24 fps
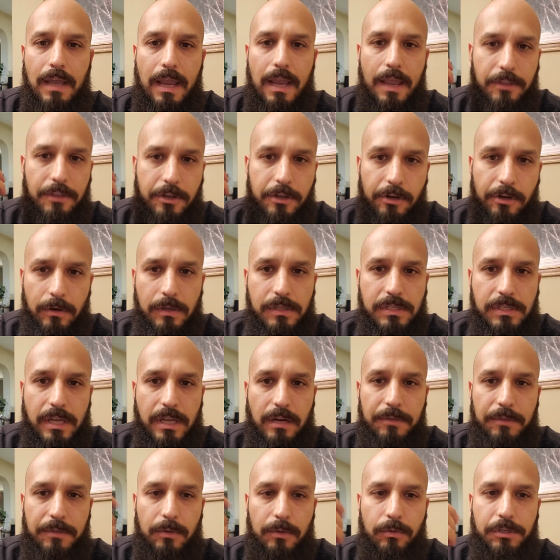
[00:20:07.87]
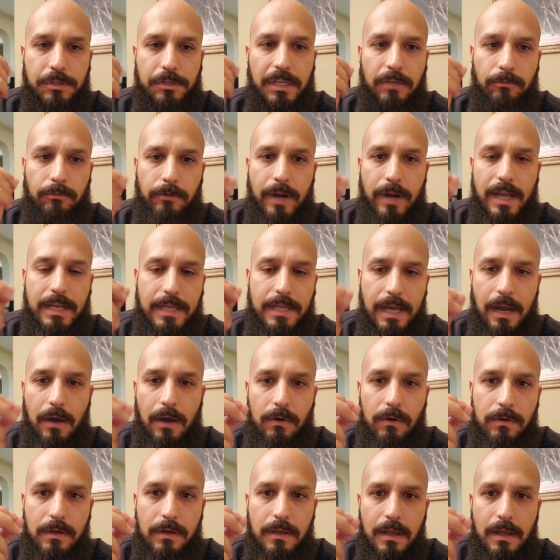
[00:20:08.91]
And the current setup that we're seeing right
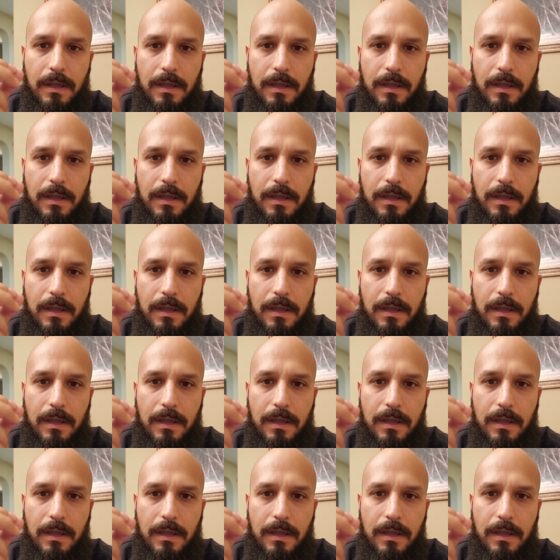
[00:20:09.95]
now,